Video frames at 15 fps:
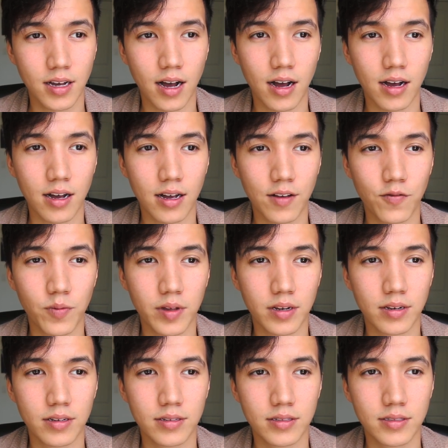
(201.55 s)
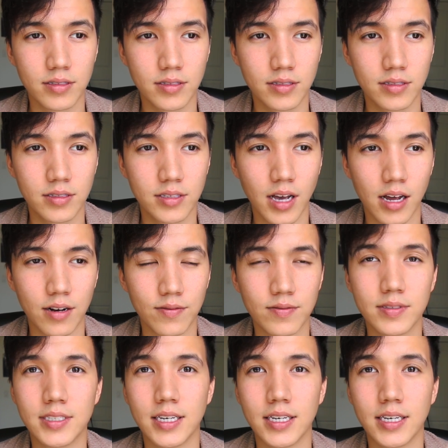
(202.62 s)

I've been kind of